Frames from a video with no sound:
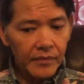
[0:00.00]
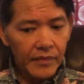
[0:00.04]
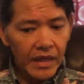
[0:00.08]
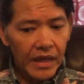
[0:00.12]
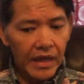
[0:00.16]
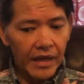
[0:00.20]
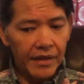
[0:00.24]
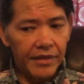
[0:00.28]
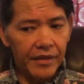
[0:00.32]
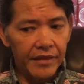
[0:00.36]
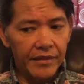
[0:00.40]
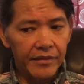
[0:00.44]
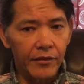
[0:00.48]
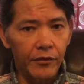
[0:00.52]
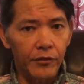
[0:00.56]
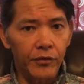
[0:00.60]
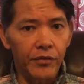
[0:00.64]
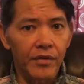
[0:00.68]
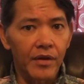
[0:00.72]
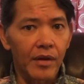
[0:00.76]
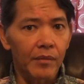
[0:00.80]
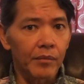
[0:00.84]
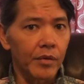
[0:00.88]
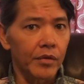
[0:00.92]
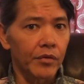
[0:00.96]
I think those
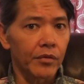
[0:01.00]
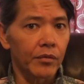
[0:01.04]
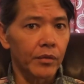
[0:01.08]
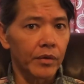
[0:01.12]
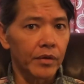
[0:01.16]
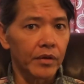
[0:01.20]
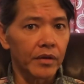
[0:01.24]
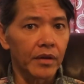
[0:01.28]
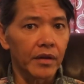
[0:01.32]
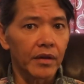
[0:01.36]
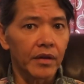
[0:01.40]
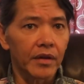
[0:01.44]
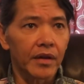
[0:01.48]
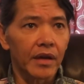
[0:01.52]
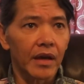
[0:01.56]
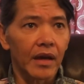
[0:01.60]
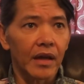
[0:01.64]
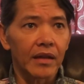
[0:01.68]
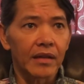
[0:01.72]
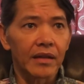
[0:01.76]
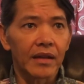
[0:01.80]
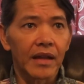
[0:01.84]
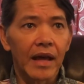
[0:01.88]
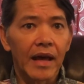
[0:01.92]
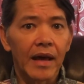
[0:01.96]
numbers would look a
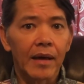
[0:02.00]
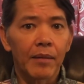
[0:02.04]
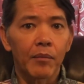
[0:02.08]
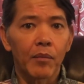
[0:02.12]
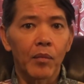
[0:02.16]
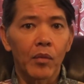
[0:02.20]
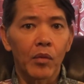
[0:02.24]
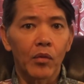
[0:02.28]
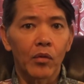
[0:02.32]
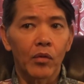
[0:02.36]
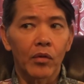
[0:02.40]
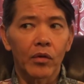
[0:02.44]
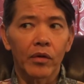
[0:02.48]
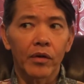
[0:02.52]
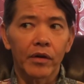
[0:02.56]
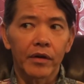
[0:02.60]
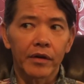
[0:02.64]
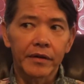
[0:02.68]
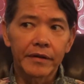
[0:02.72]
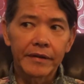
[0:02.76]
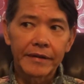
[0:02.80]
lot more